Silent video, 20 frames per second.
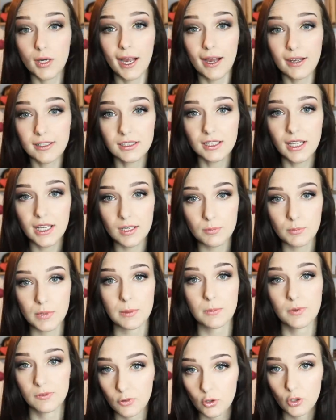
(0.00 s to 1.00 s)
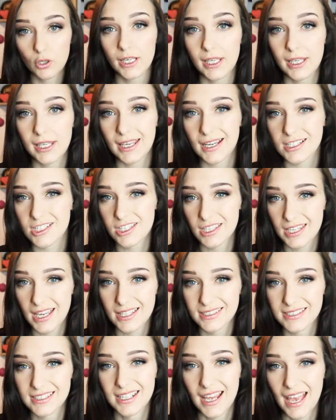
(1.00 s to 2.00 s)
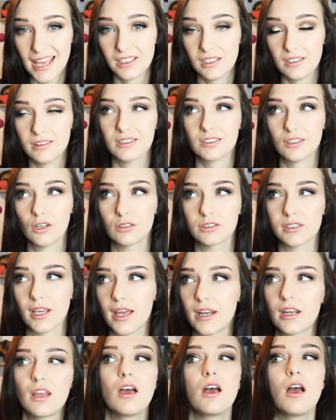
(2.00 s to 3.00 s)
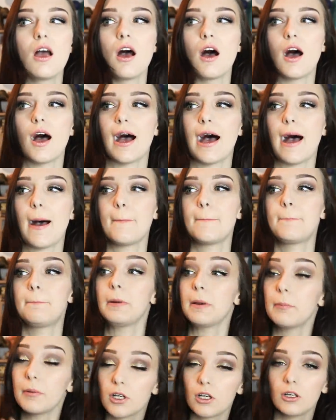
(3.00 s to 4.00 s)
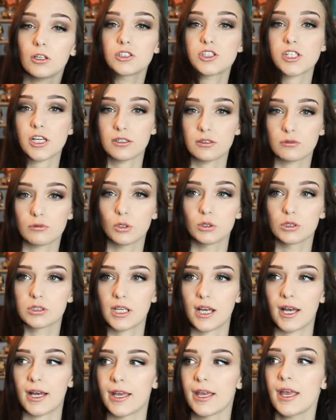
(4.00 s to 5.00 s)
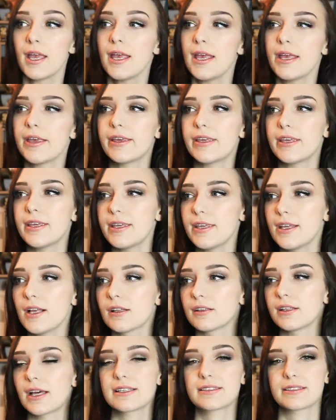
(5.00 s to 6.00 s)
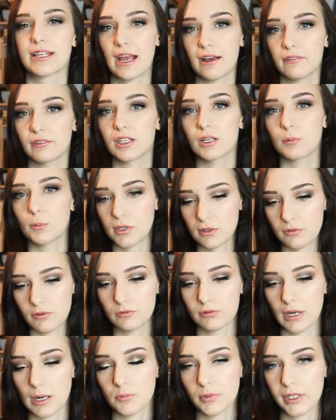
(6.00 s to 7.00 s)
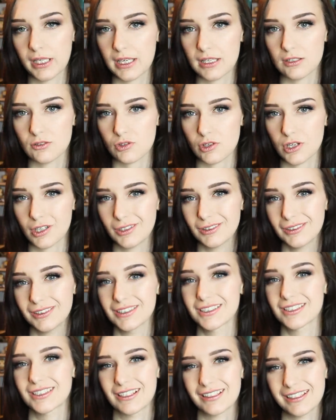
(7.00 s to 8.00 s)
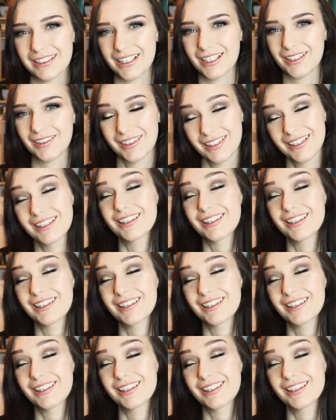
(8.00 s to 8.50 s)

kind of like me, before he actually gets into any of this content, Biblical Gender Roles guy, he likes to have a little bit of a rambling intro. So, you know,